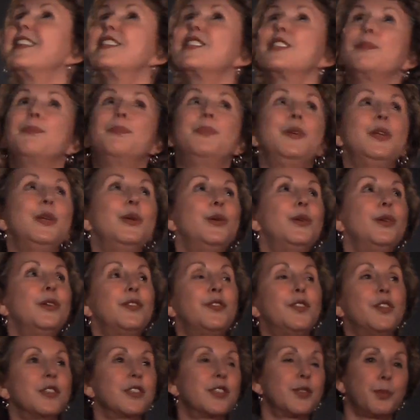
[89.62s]
It's a
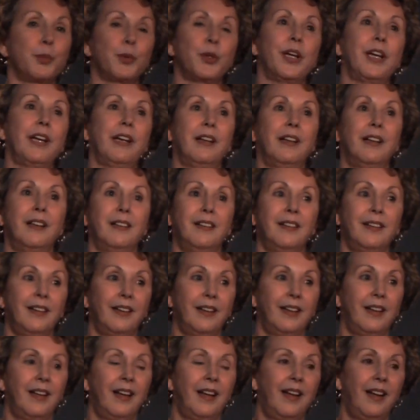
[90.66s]
beautiful spring,
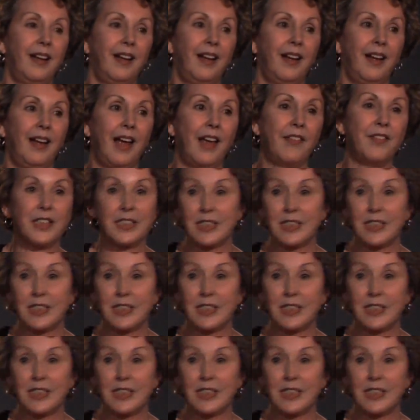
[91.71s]
and